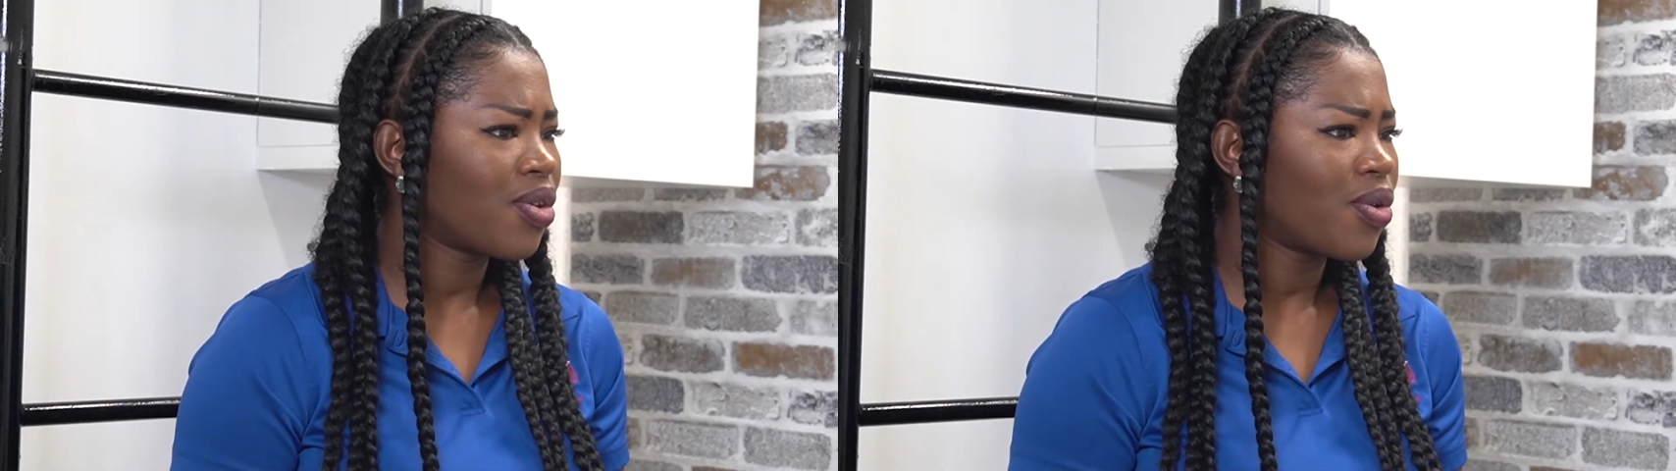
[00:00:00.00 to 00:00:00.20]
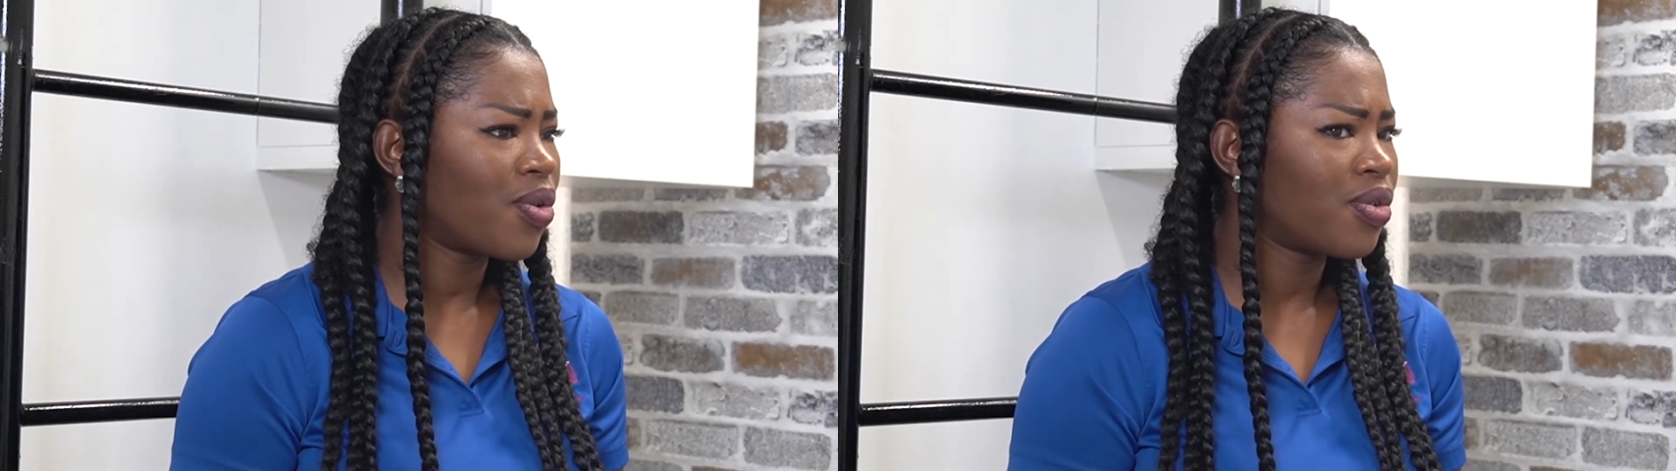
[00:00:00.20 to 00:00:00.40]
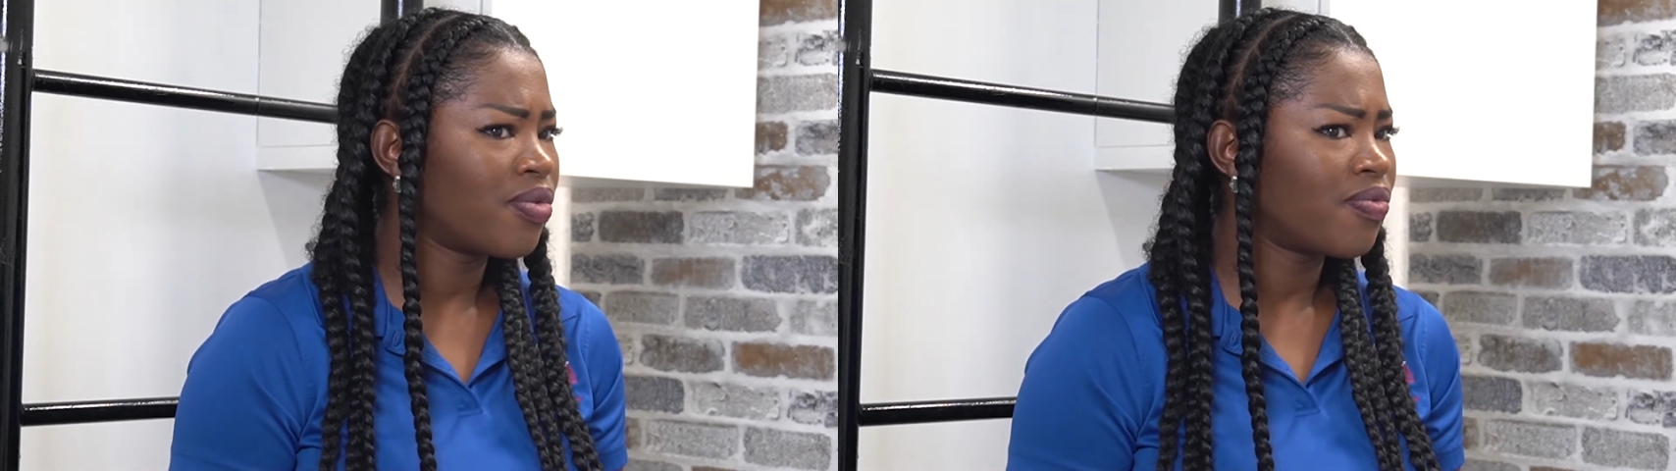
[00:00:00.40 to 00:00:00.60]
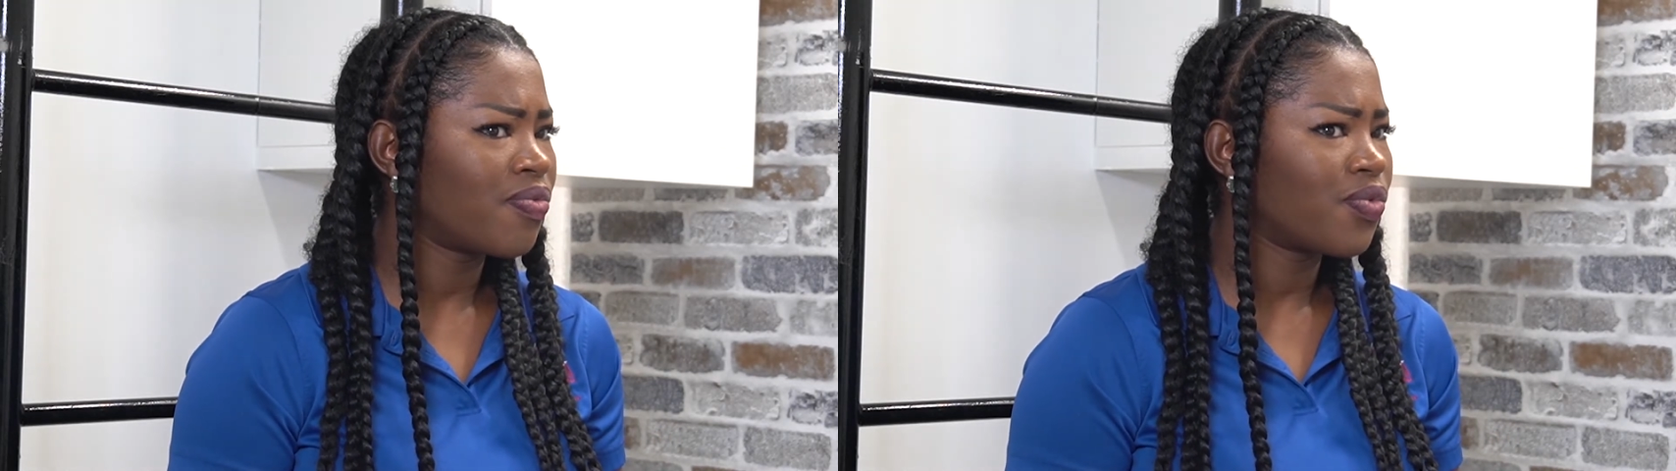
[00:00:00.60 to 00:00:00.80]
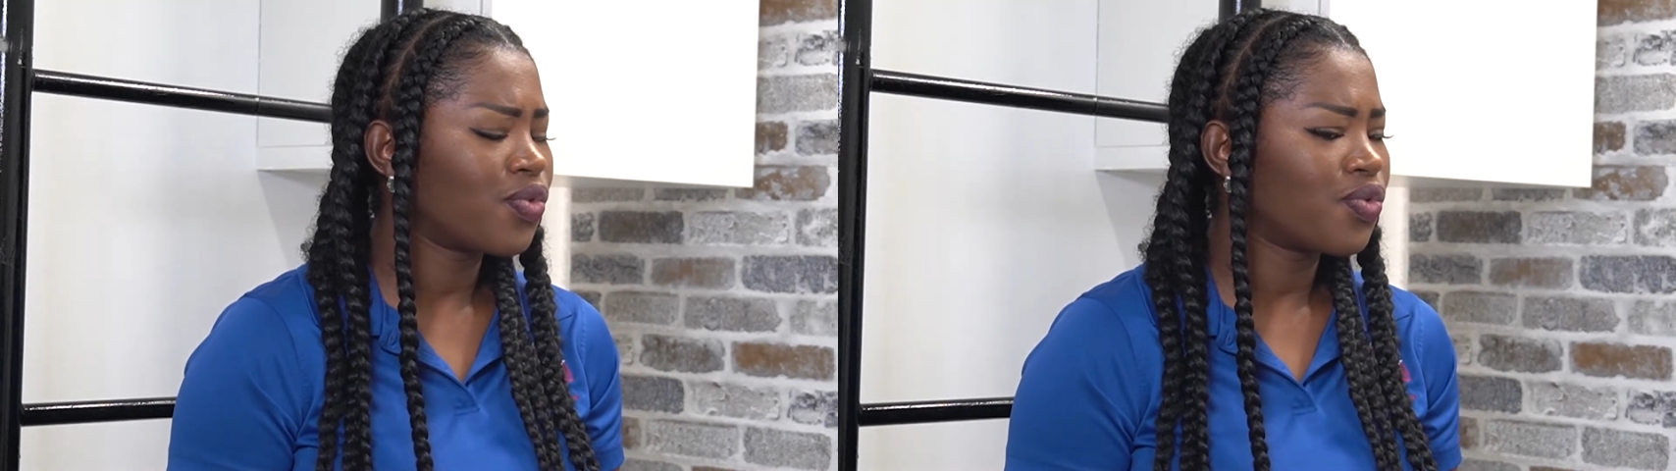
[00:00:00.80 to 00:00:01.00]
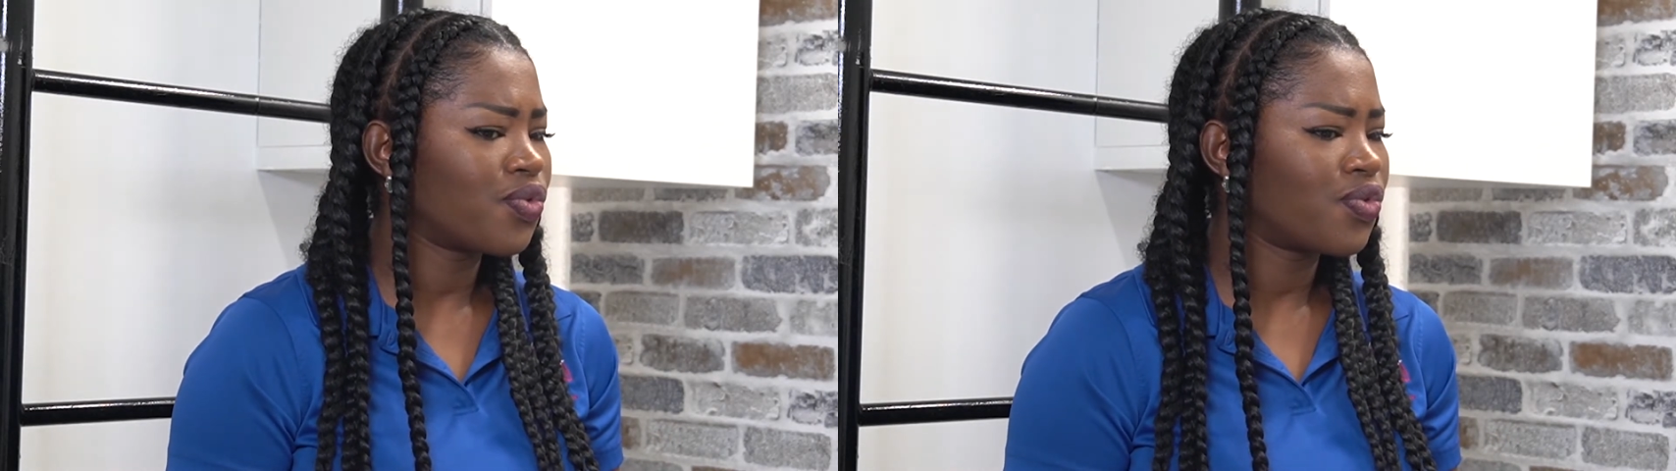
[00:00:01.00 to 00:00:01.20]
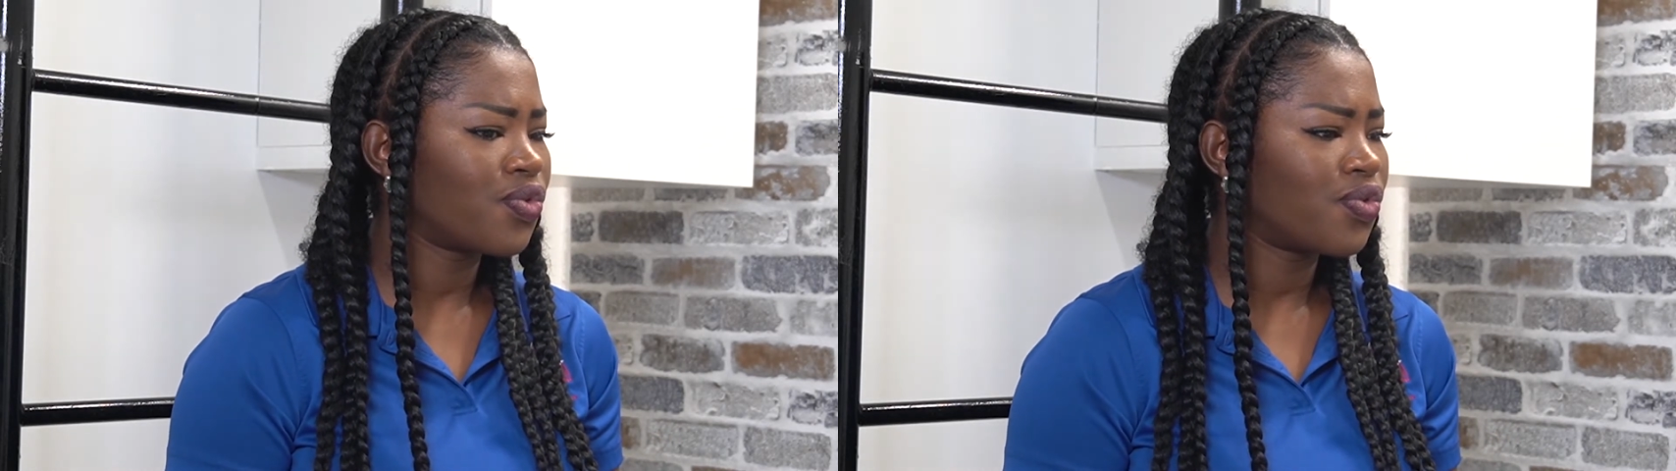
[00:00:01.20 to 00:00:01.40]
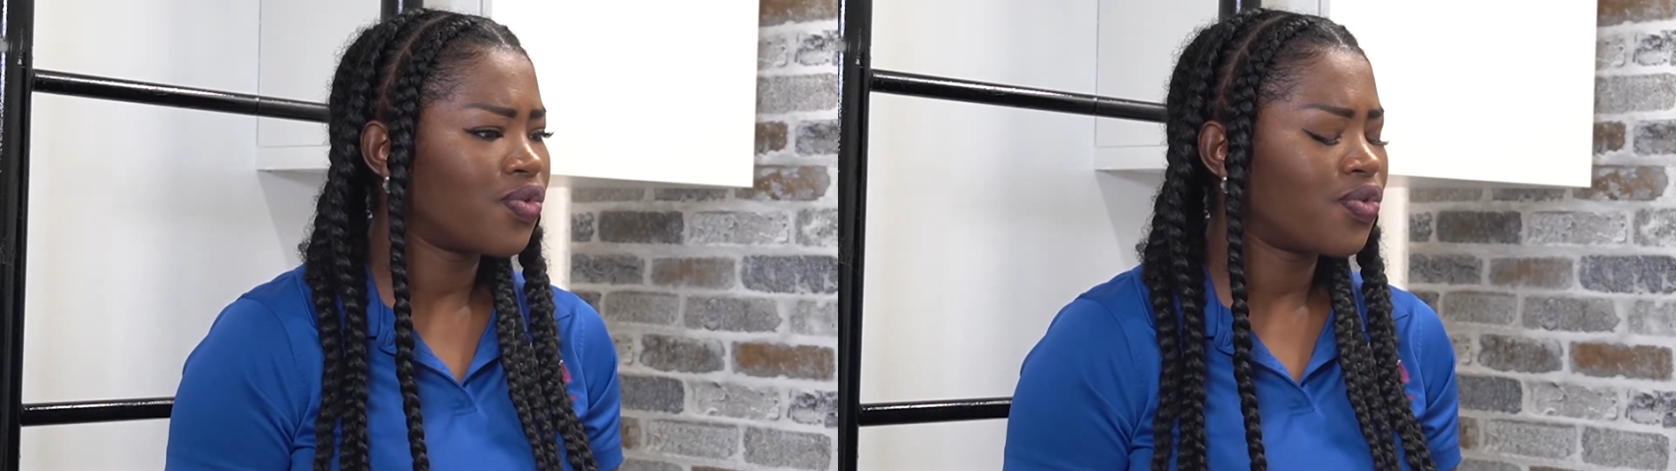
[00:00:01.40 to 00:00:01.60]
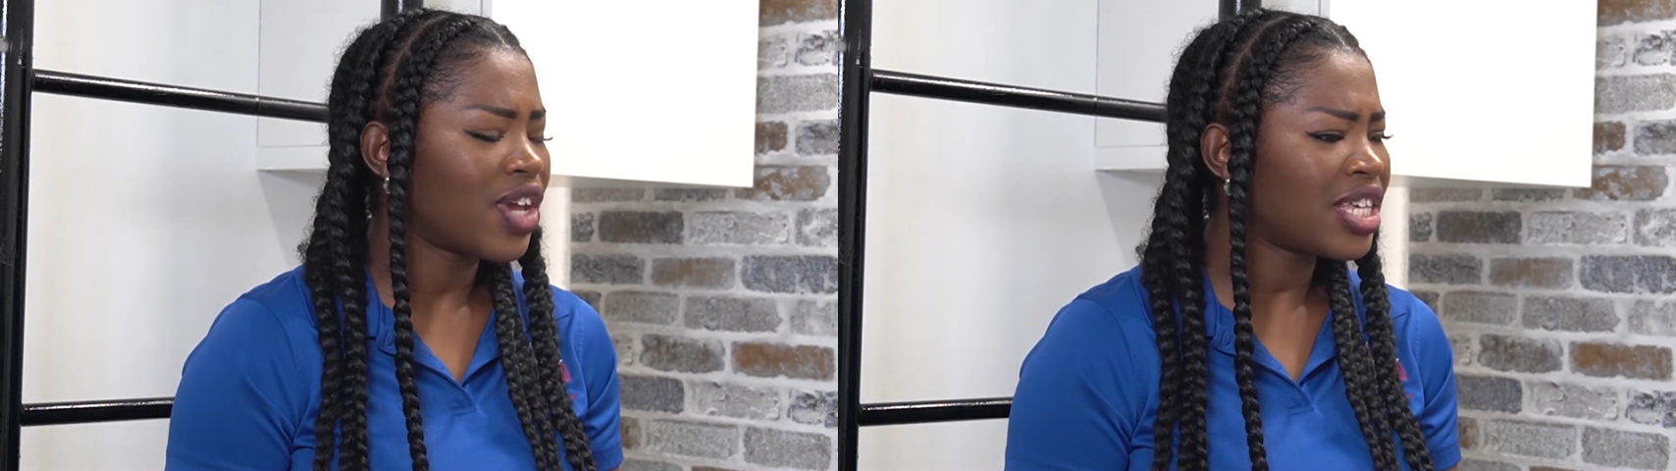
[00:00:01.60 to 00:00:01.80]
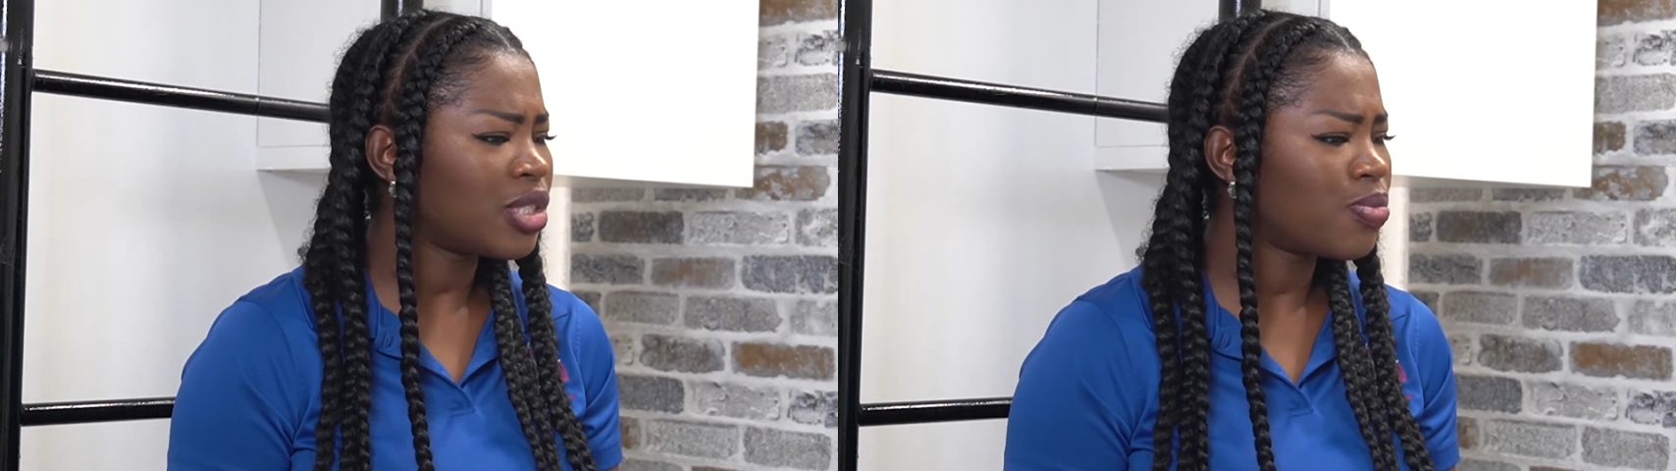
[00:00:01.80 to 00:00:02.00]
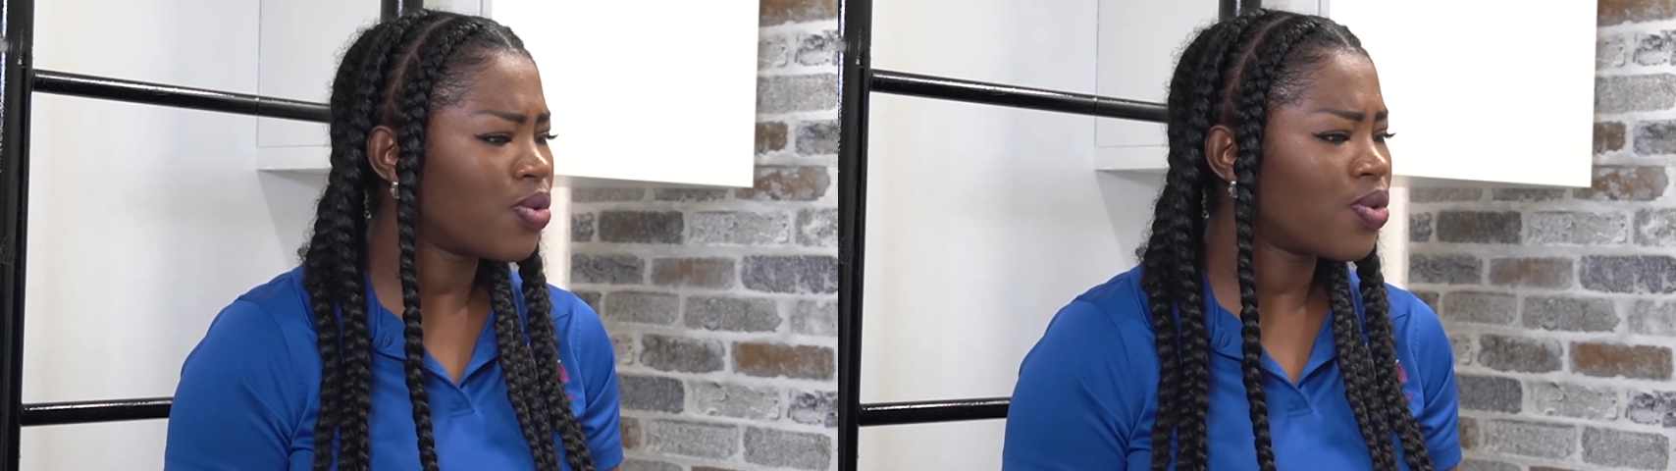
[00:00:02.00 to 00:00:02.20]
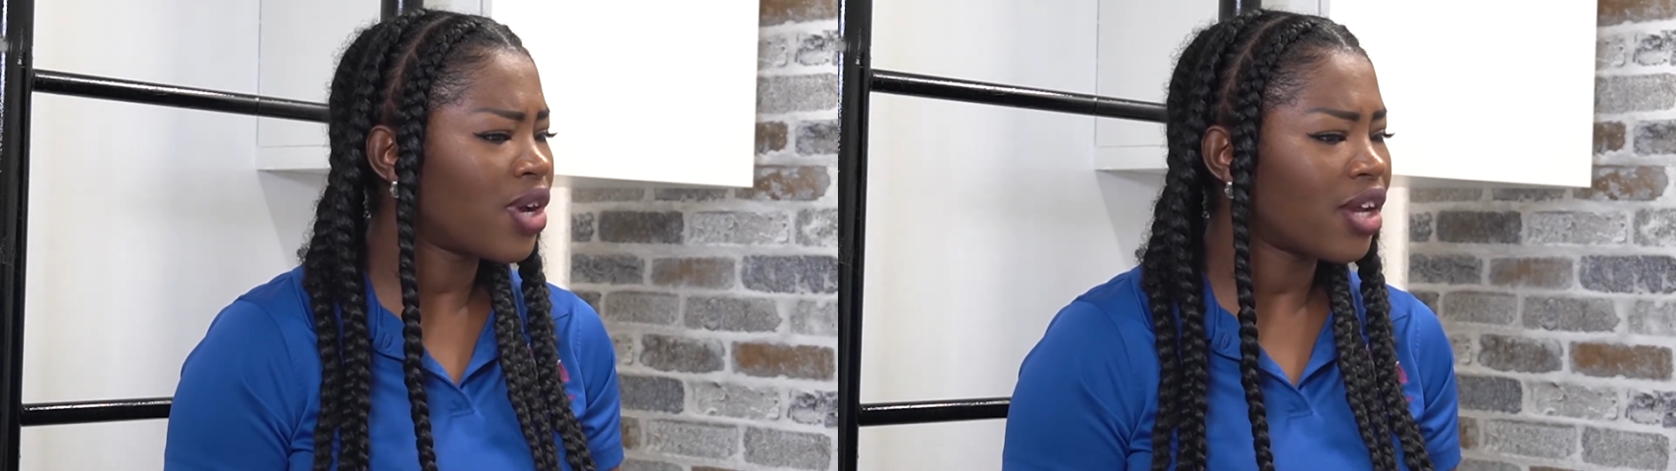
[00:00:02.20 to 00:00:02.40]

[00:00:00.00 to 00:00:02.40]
on Facebook.